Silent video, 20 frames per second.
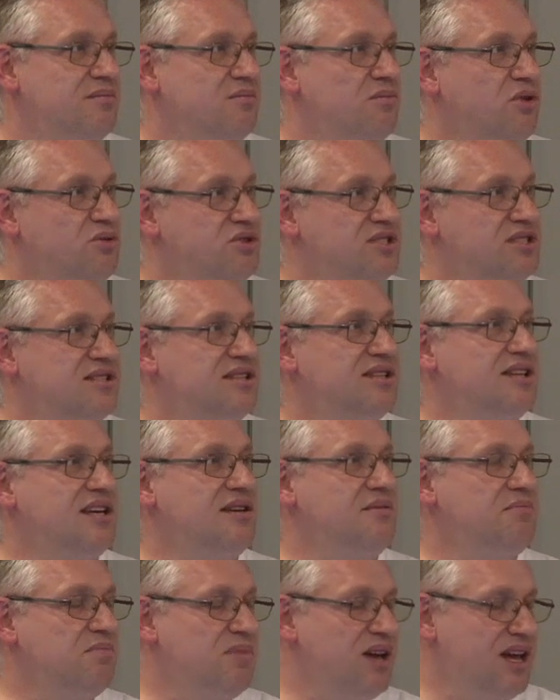
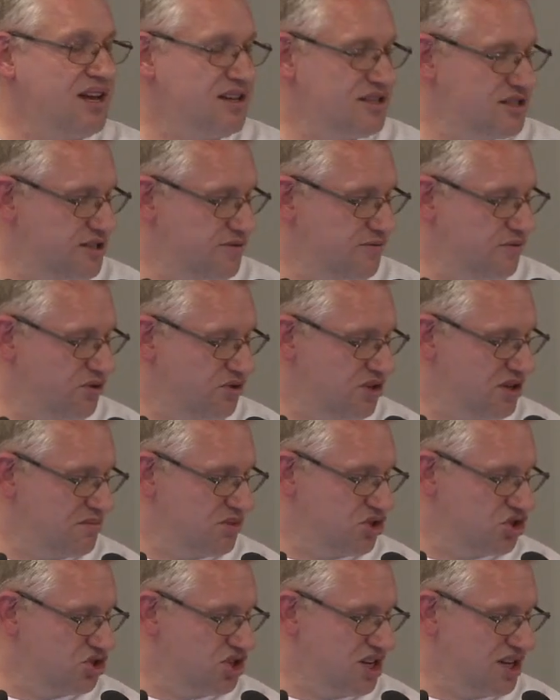mostly based for the
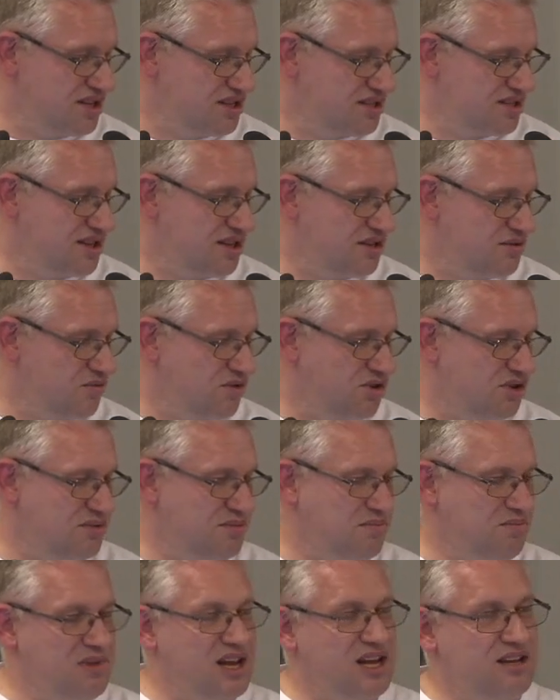machines that were
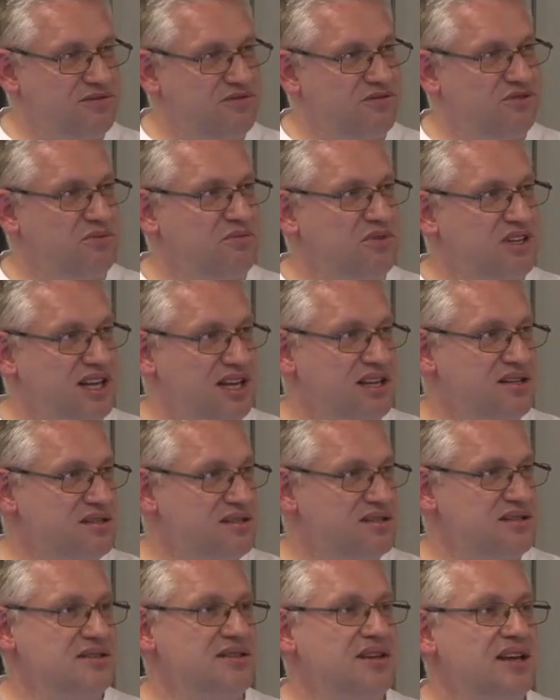made from
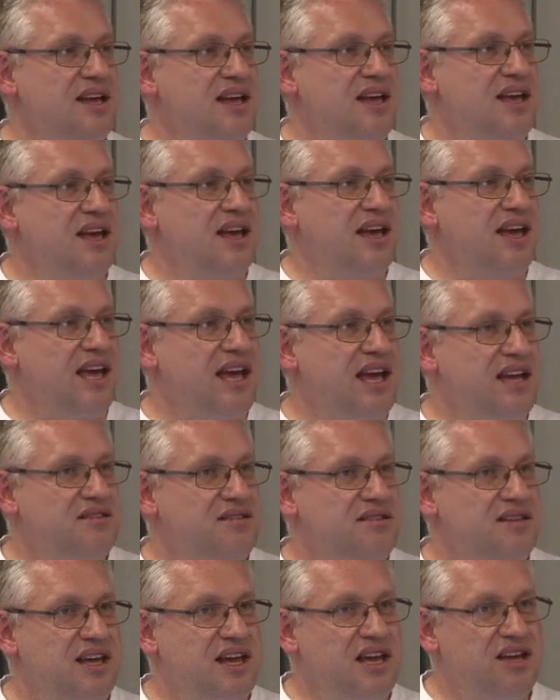kits.
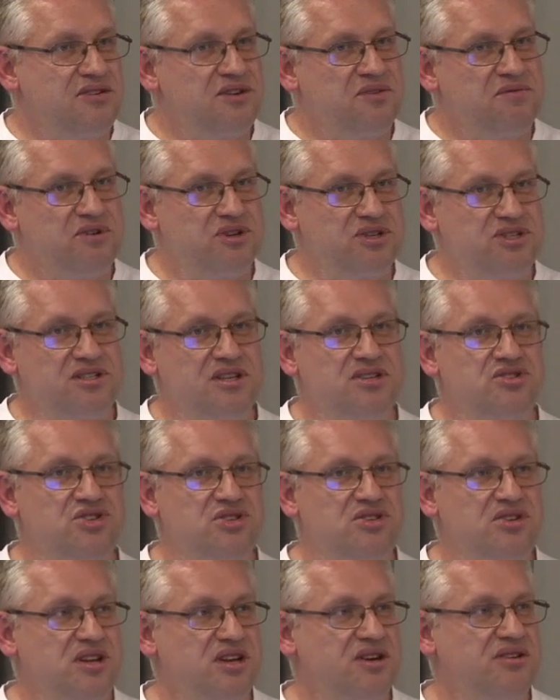And they reverse
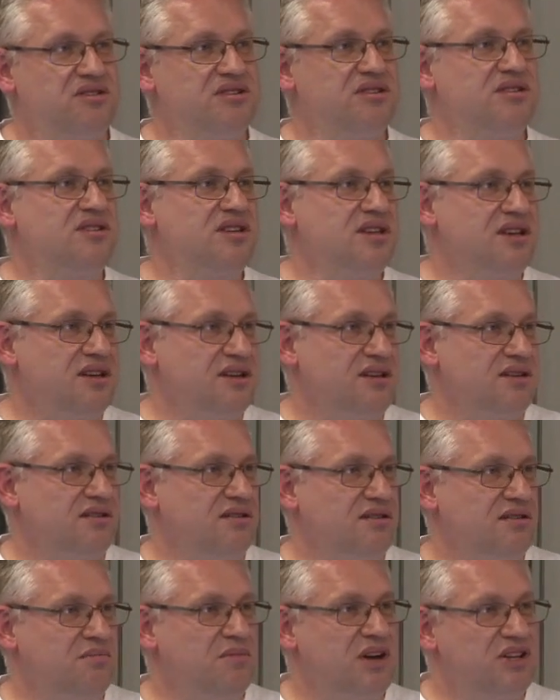engineered the uh,
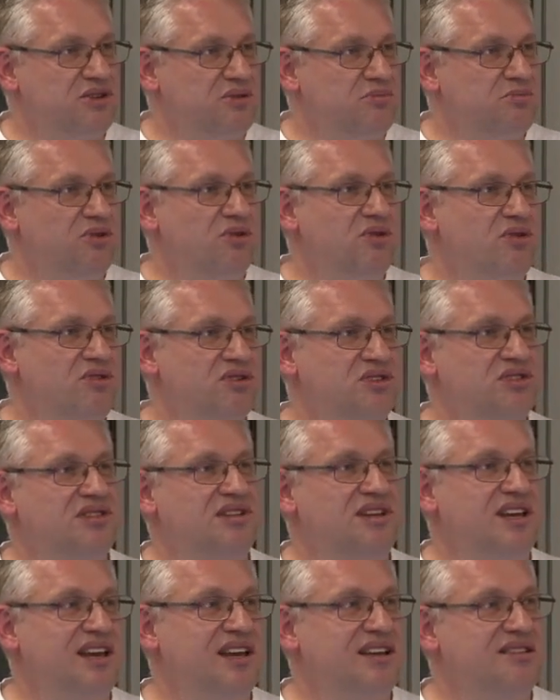
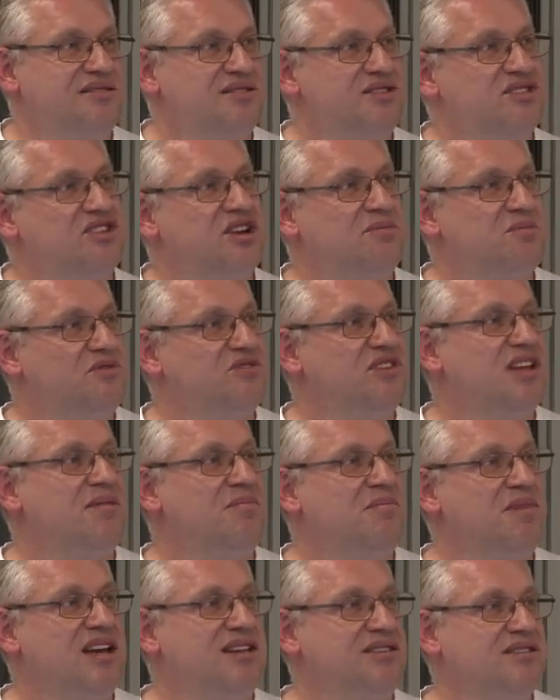motherboard and some of
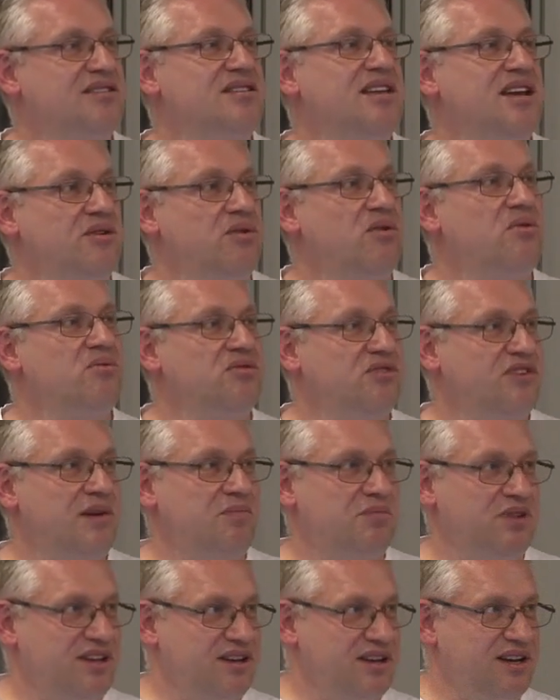them made their own
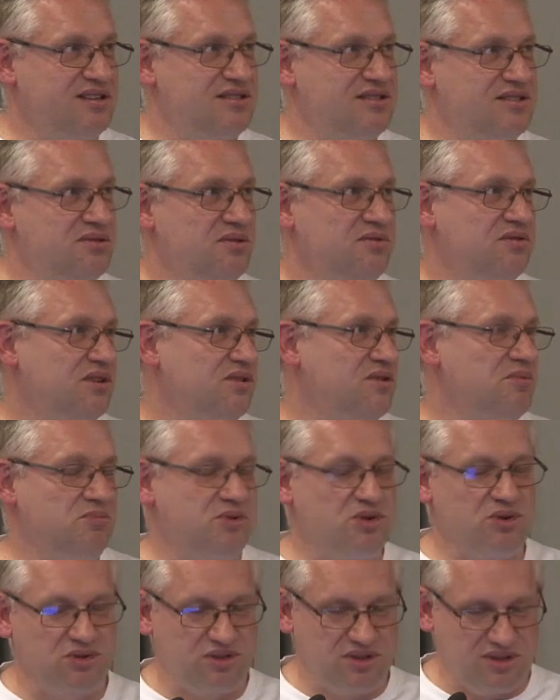replicas of the
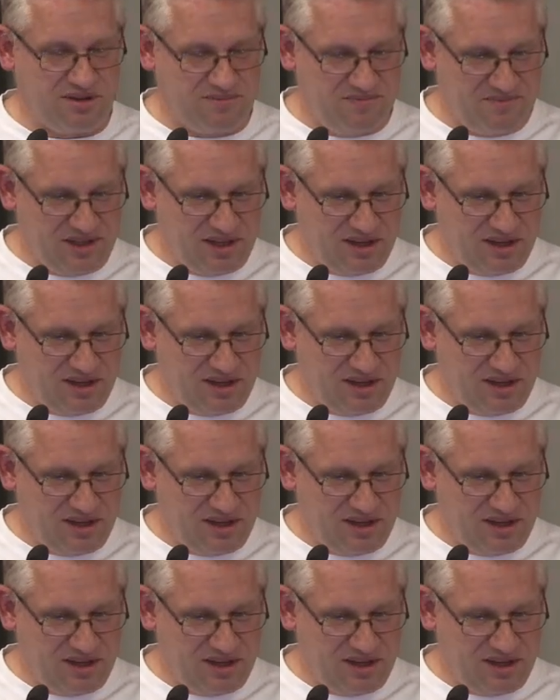computer.